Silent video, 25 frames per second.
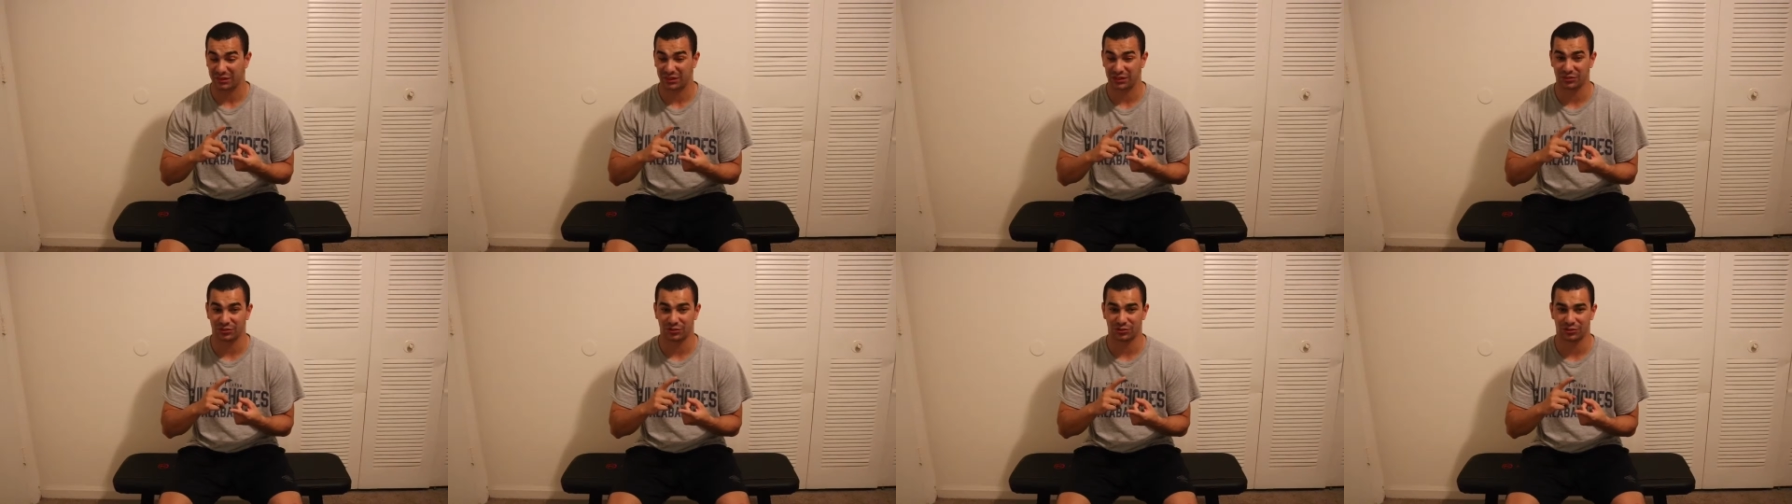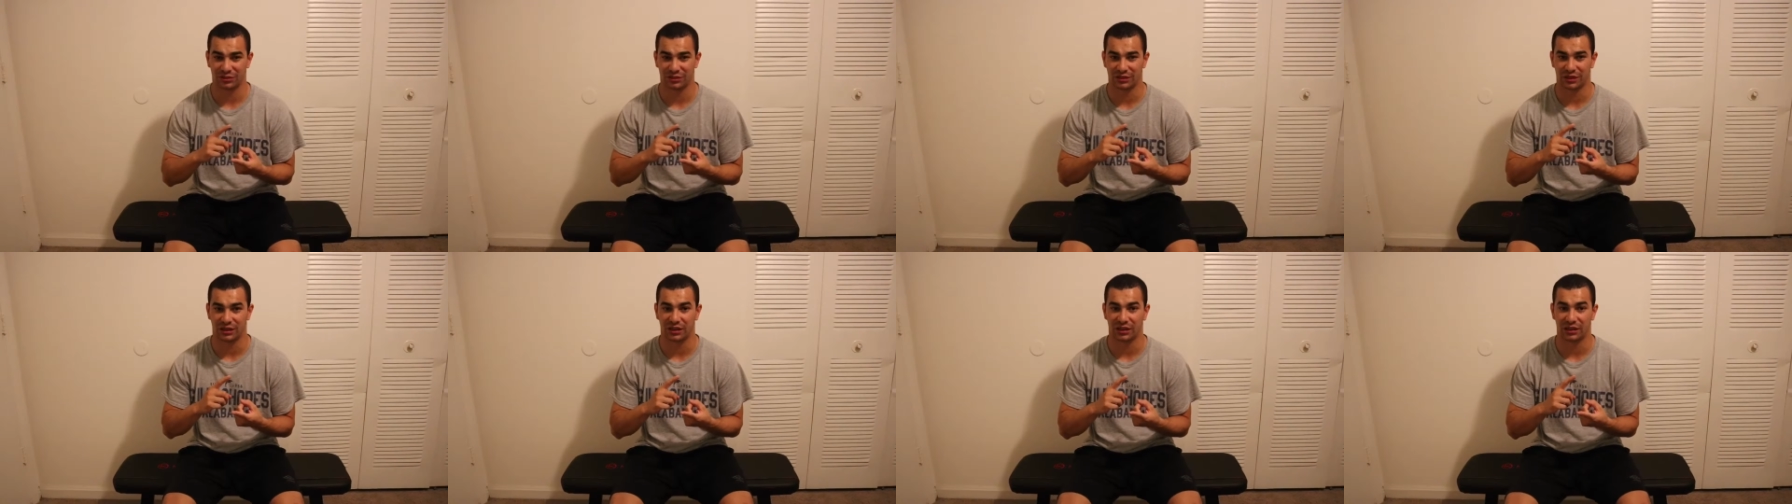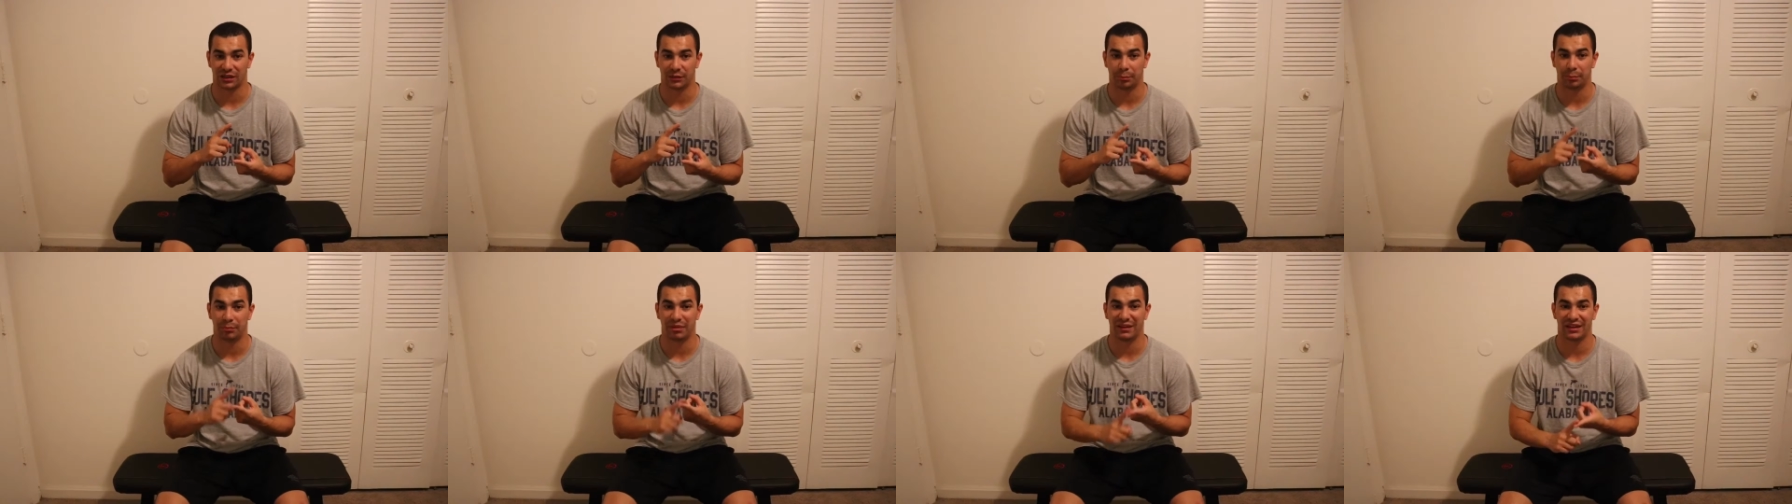been doing
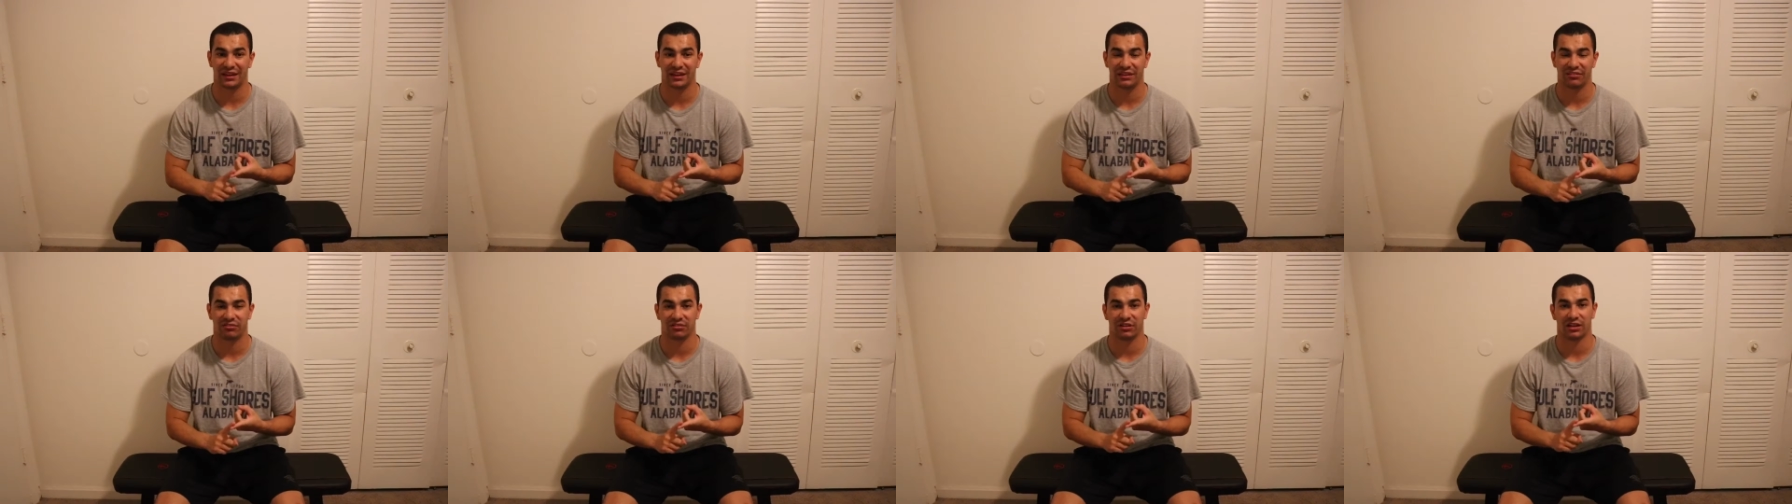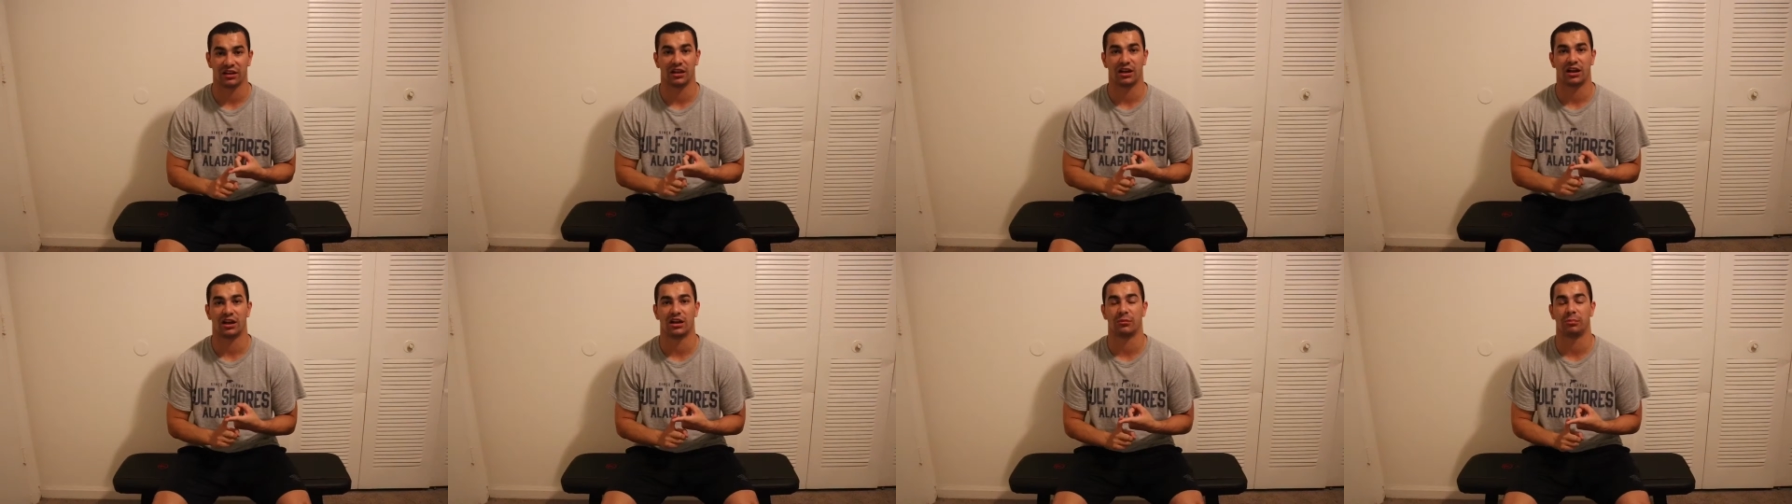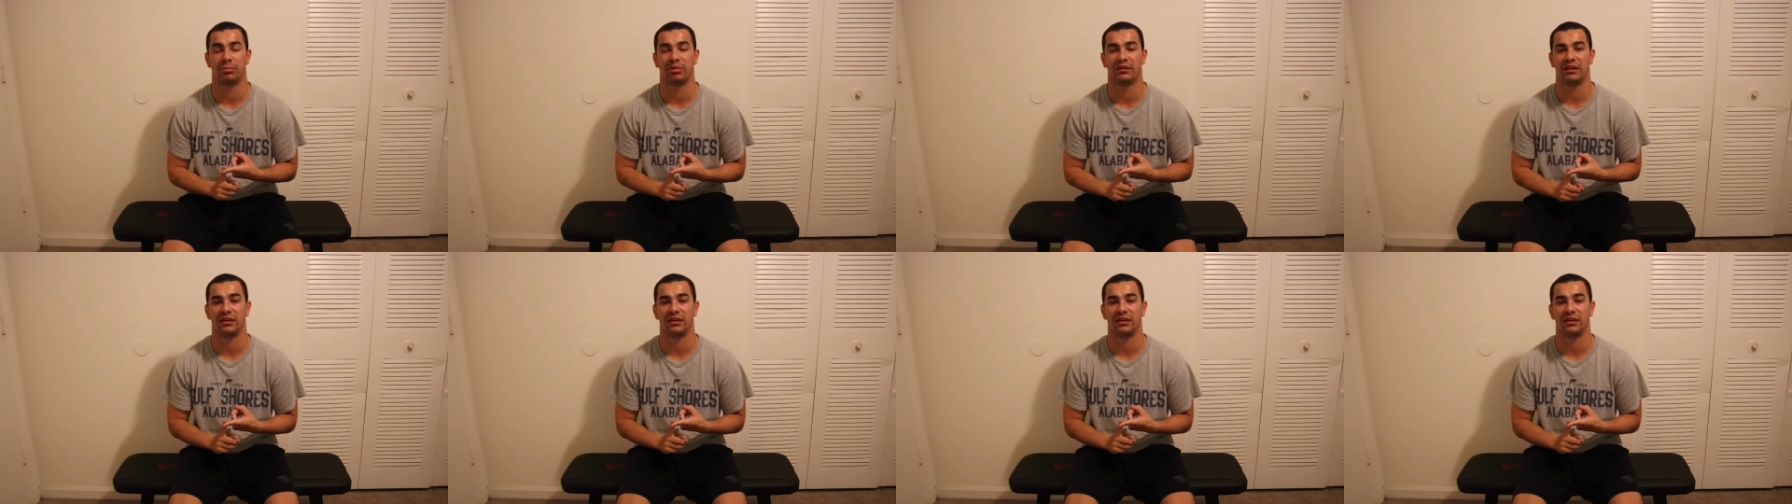beef, a lot of